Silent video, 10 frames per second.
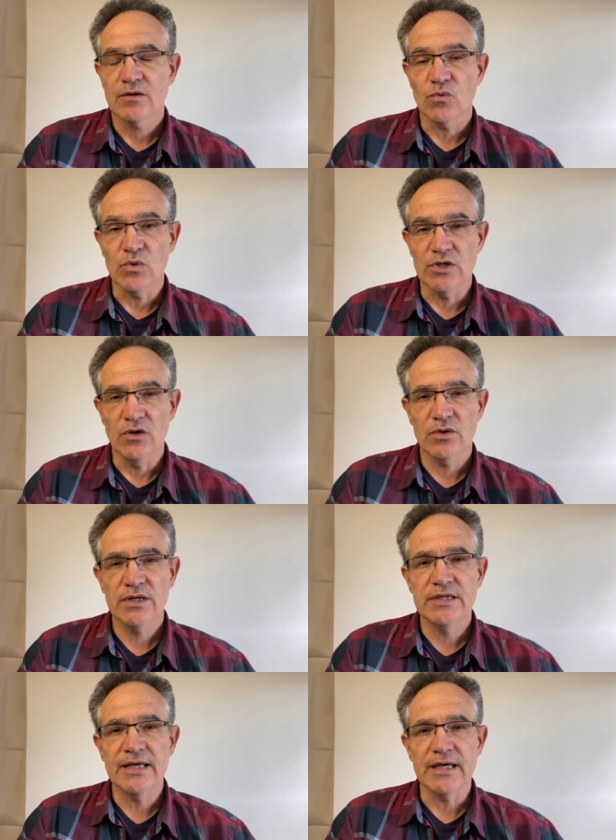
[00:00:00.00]
When you look
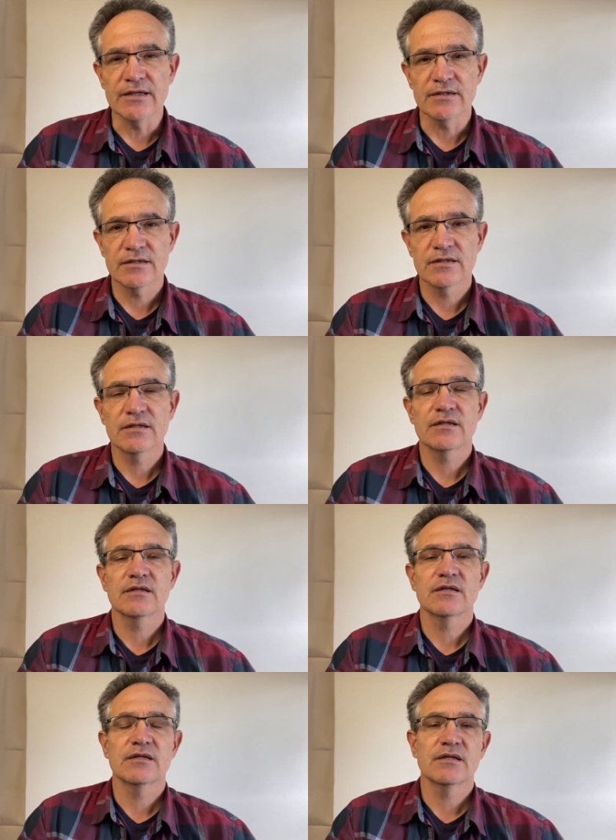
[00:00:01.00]
again
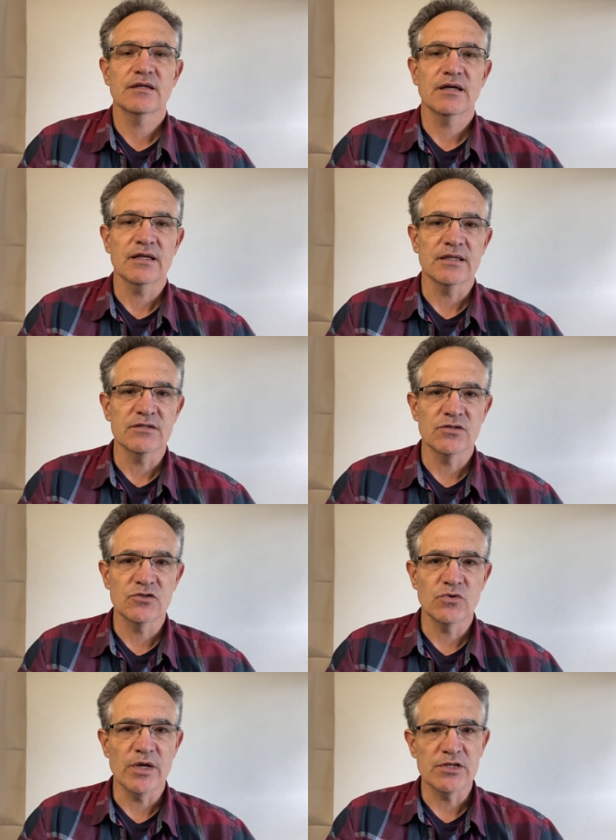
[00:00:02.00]
at the
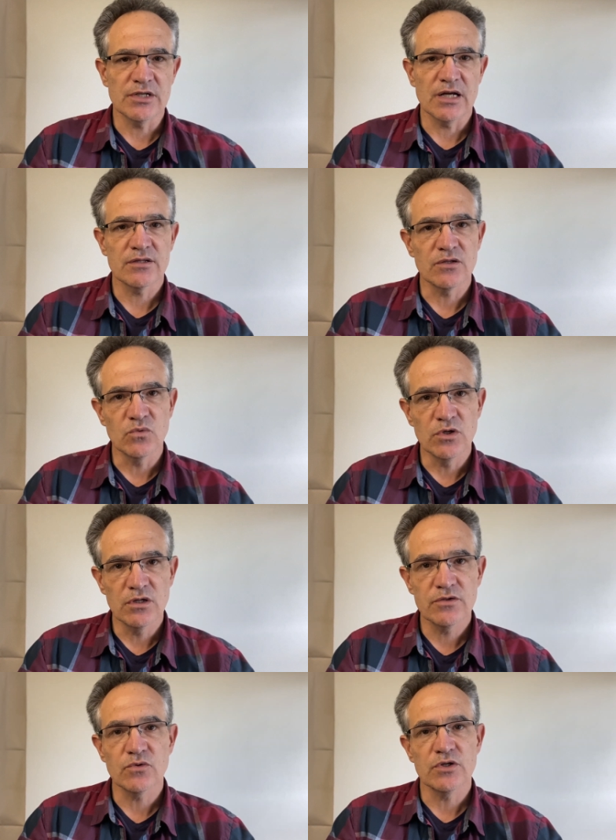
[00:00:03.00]
situation out in the
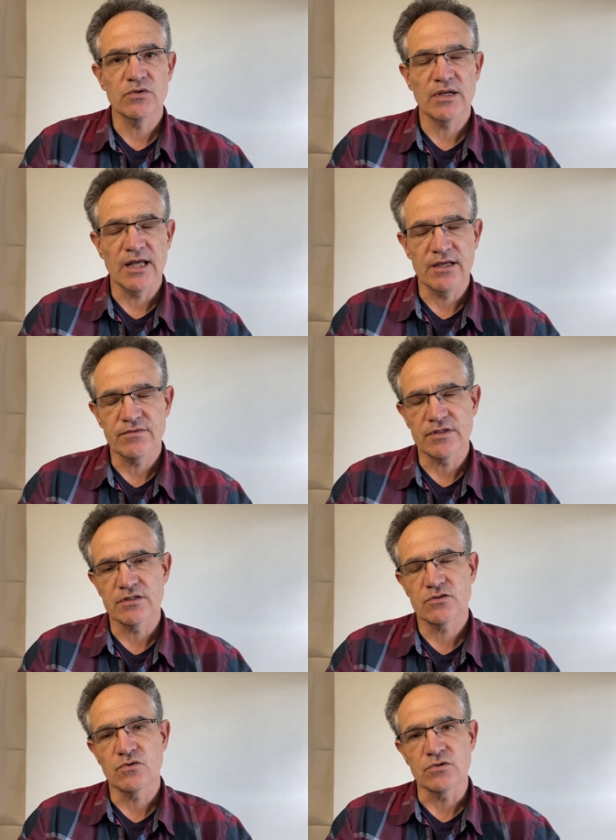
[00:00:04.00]
world or in your life that has
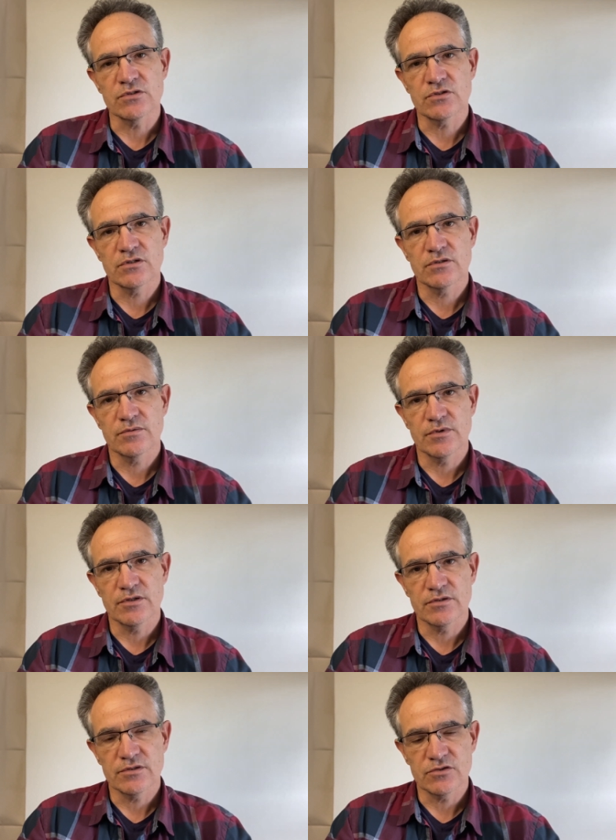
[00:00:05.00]
caused
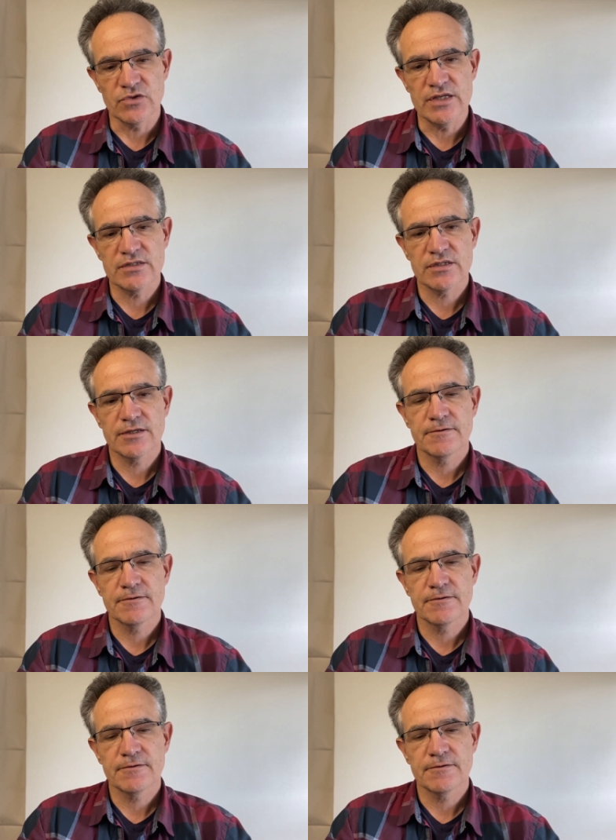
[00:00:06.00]
stress,